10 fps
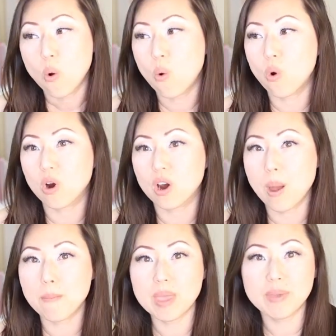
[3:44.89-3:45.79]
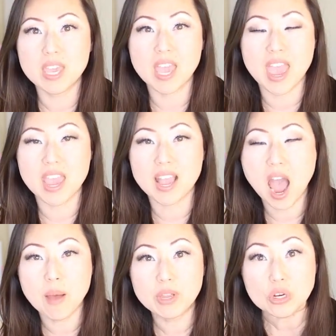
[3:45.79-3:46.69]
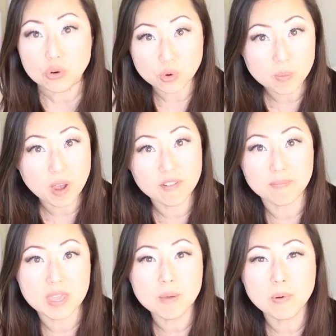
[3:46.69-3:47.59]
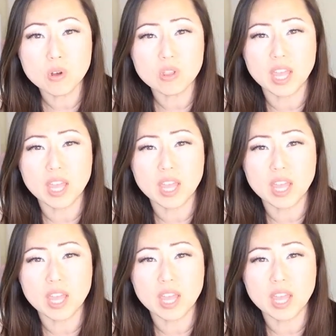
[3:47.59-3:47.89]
or maybe a common group of people,